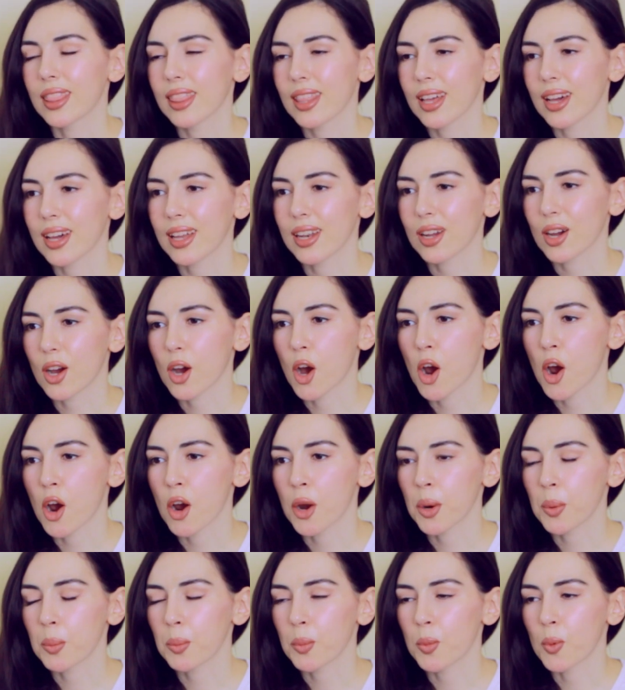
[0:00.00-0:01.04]
that
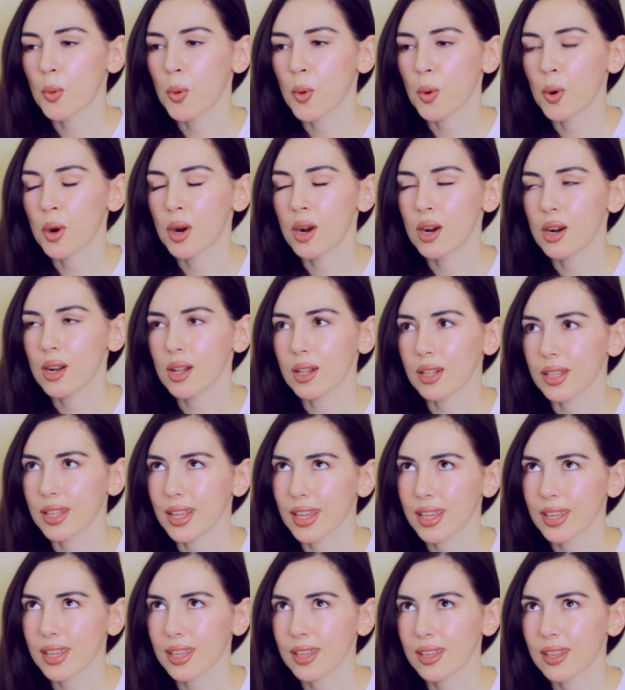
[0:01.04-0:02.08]
are more
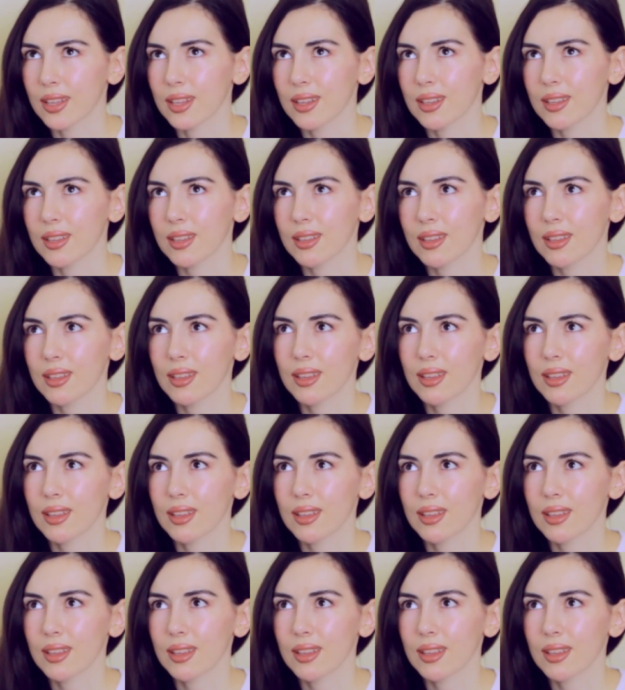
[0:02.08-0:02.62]
like a